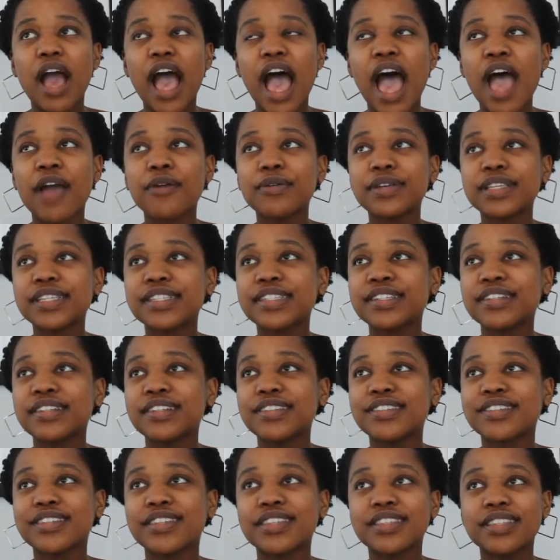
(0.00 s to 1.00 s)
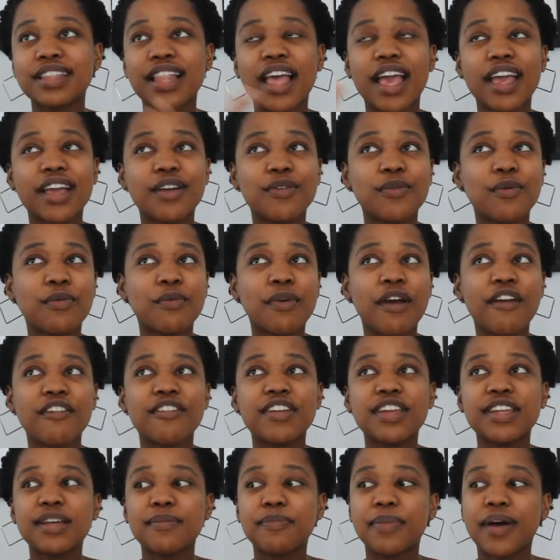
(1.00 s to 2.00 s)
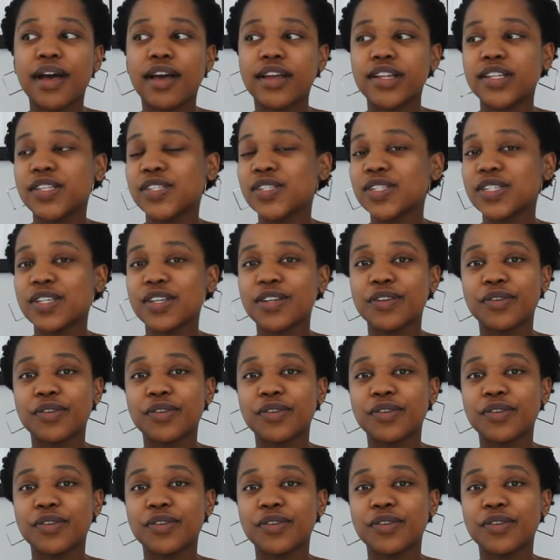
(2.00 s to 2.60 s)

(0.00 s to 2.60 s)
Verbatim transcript: I was still just like worried about